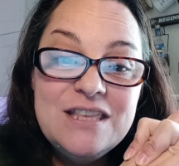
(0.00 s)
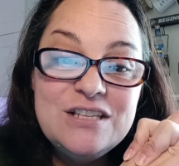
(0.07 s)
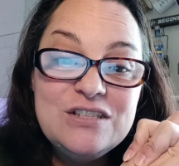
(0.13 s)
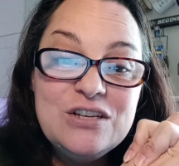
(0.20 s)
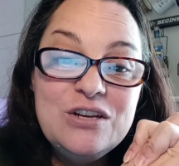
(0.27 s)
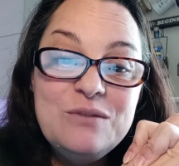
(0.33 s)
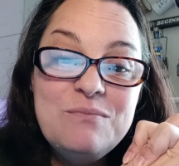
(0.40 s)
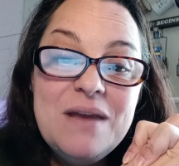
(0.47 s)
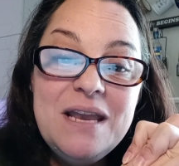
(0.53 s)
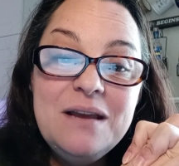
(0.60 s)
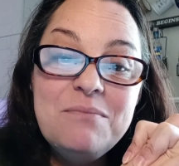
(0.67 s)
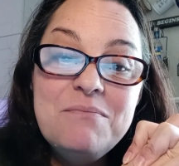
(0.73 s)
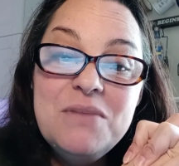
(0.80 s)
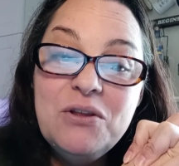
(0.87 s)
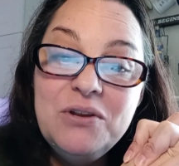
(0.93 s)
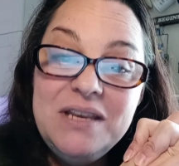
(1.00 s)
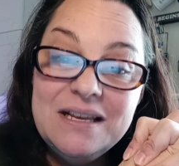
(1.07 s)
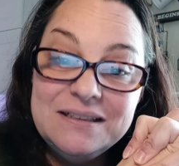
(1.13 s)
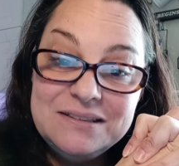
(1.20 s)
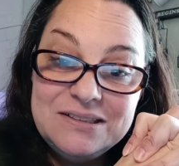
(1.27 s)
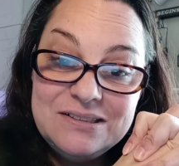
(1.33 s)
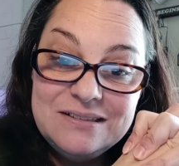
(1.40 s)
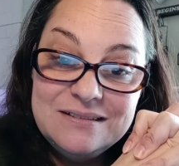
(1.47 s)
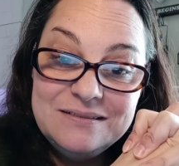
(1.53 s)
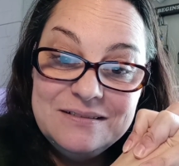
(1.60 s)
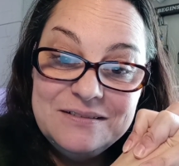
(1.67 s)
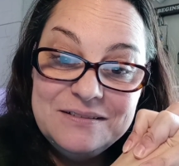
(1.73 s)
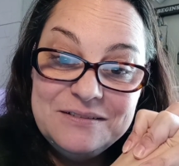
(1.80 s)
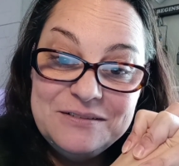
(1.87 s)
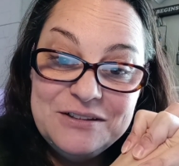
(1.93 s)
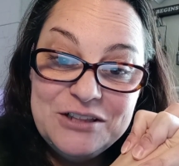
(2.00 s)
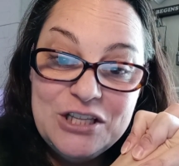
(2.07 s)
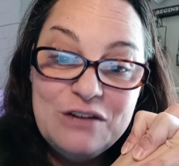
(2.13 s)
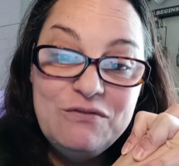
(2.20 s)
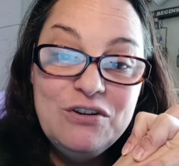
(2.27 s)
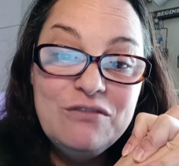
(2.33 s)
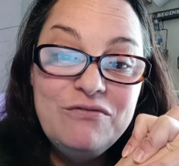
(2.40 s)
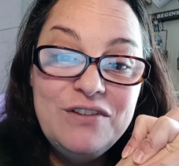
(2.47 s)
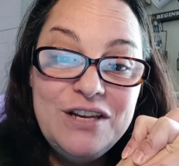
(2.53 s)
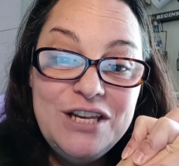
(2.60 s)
This could make millions. Love your